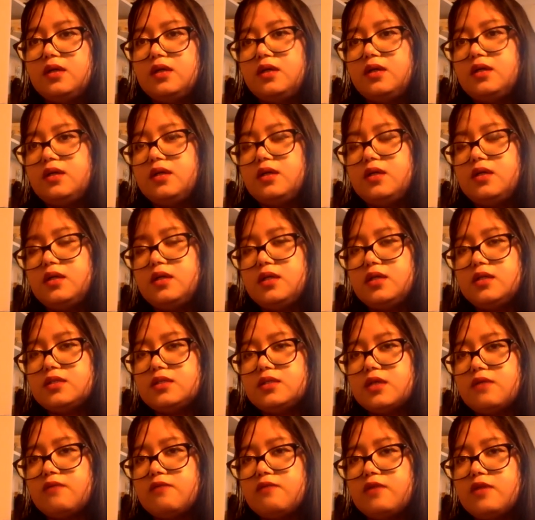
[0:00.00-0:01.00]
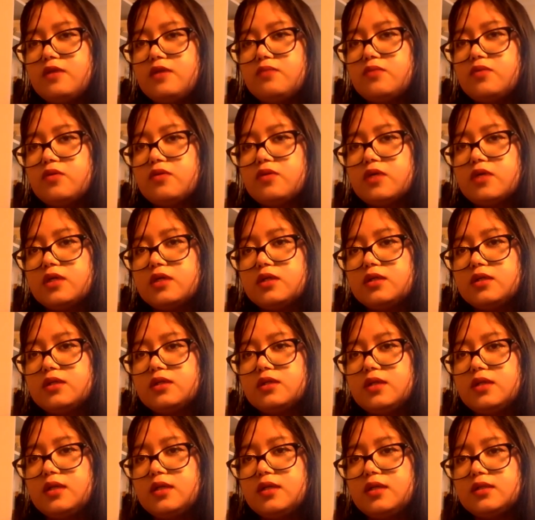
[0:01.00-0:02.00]
it, it is heavily broken,
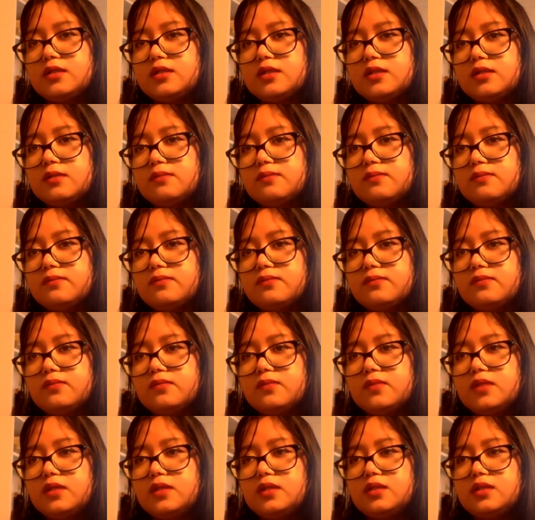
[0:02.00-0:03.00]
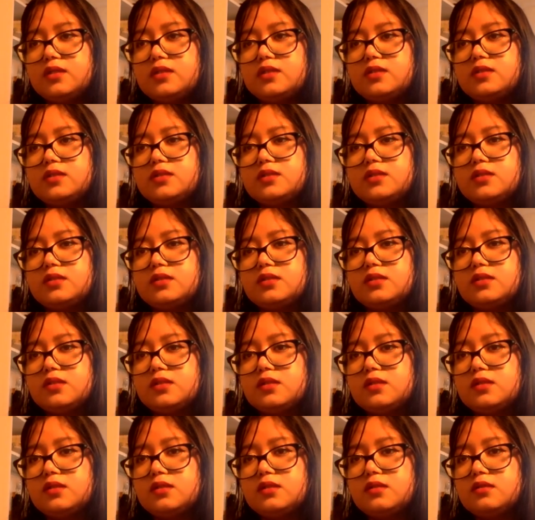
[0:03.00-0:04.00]
and and um, it's
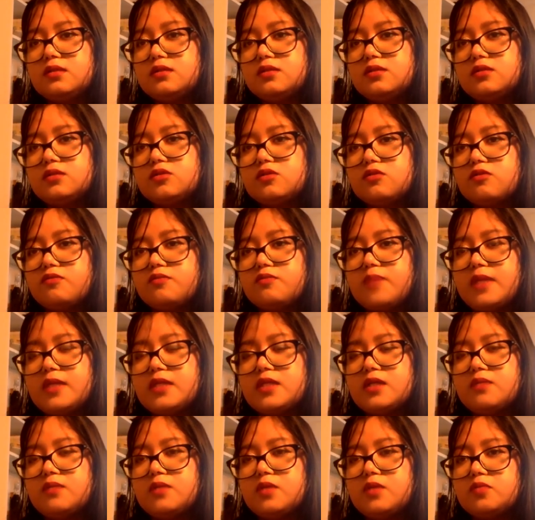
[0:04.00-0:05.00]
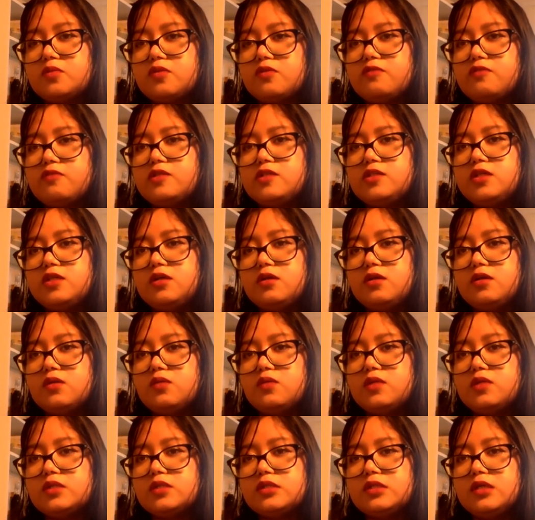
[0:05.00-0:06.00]
sort of pandemic profiteering
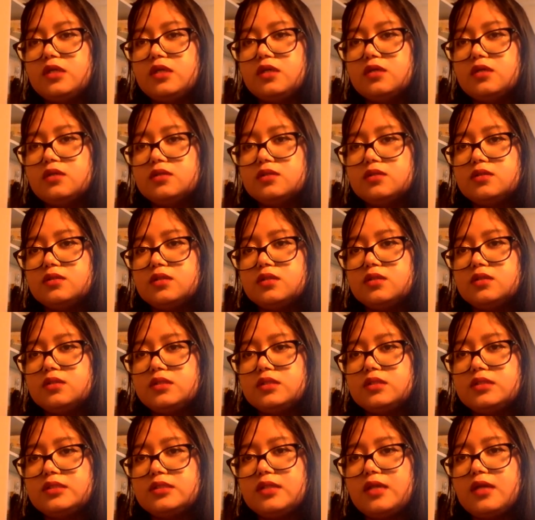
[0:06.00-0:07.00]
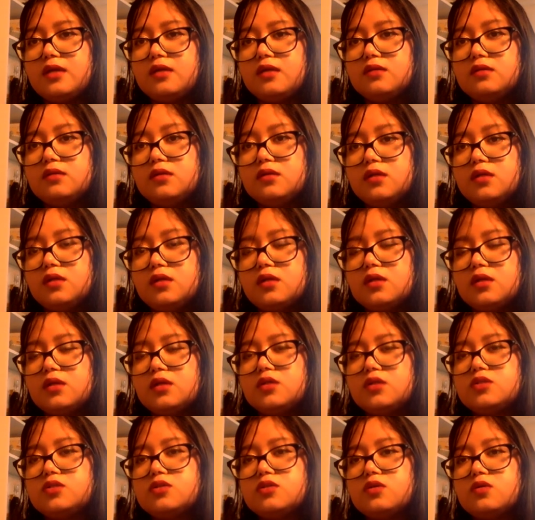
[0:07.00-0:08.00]
we're seeing is is insane.
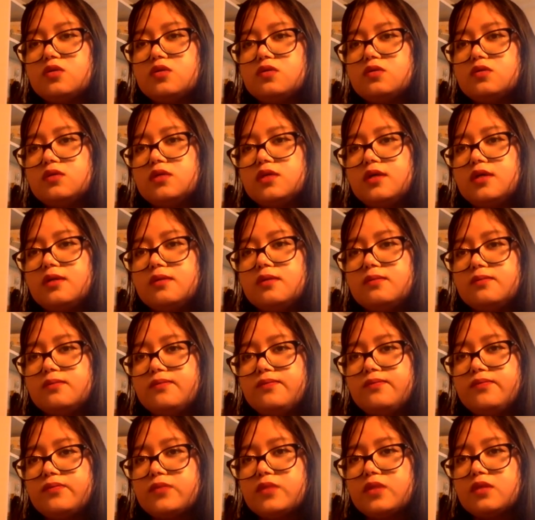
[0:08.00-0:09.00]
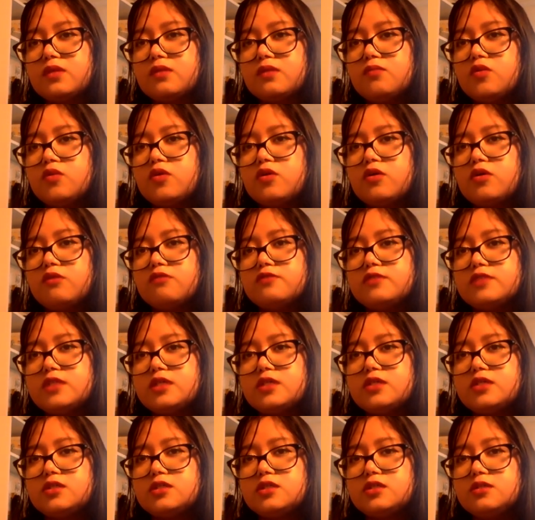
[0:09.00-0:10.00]
So um, more
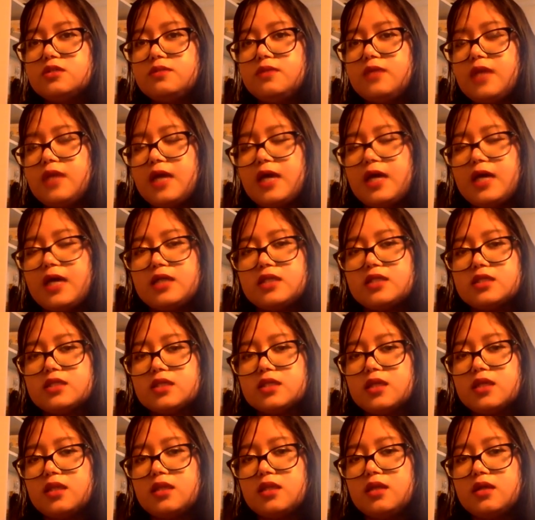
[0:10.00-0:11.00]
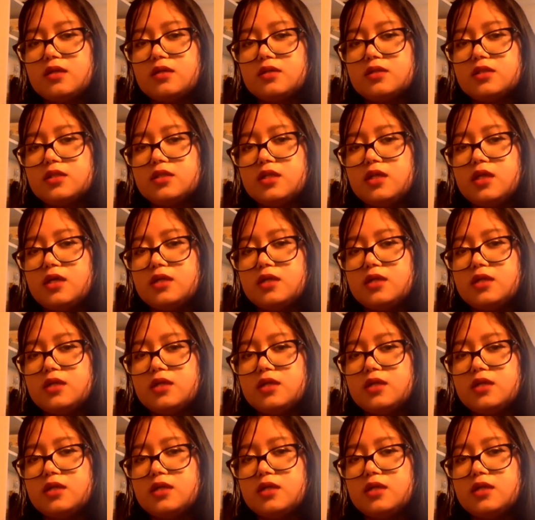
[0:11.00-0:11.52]
conversations to be had to get the to the